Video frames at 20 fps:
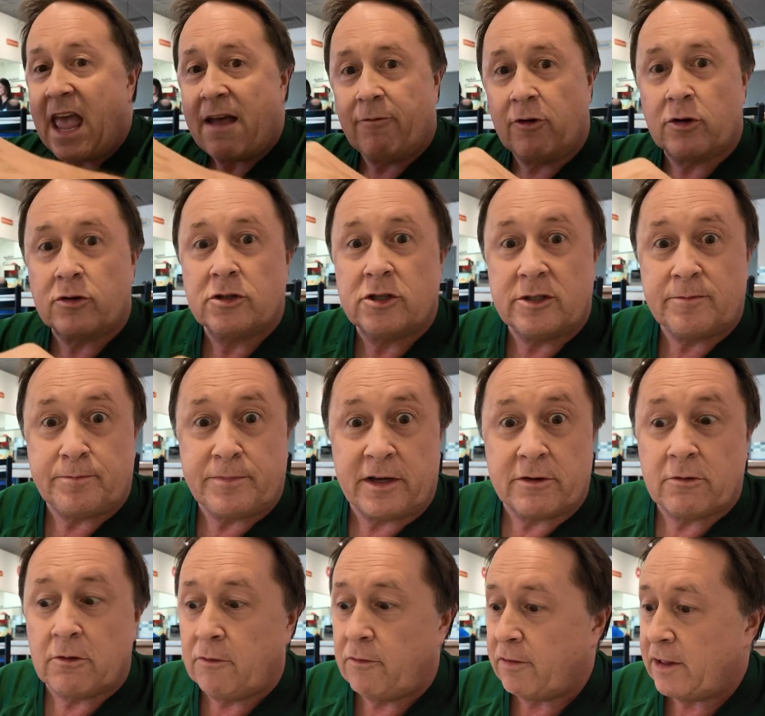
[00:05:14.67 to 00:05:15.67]
They have a good
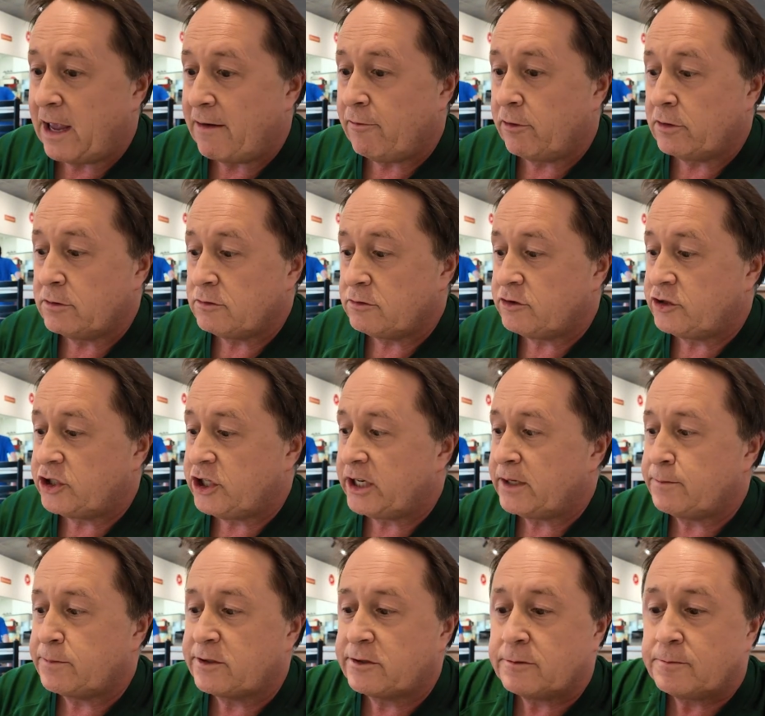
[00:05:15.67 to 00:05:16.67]
pickle flavor to those
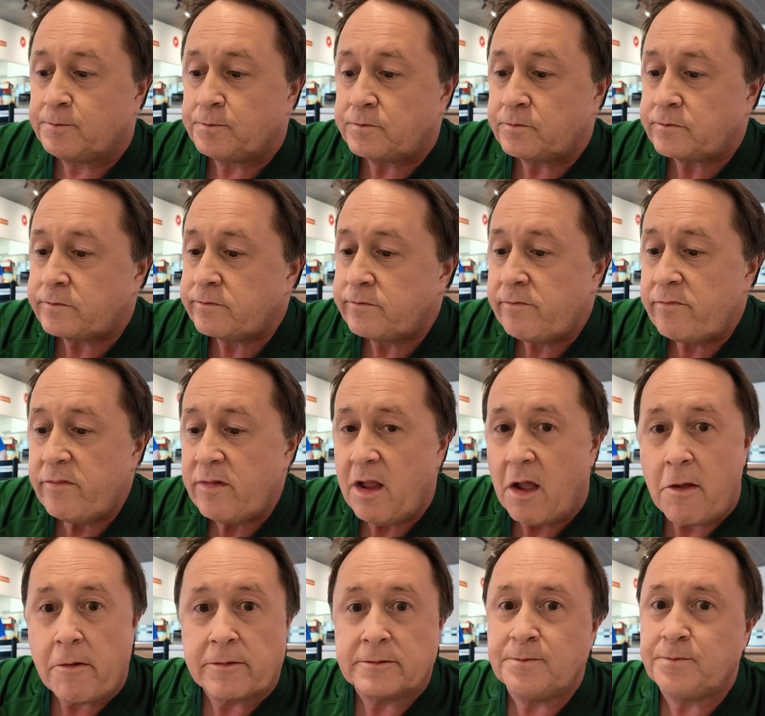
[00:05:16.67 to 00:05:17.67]
chips.
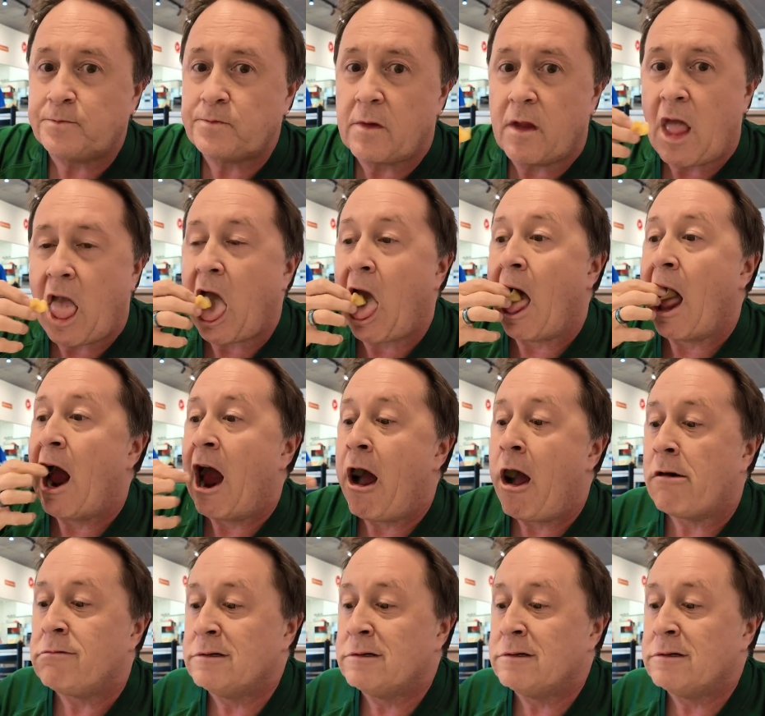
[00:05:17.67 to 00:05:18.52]
Mmm.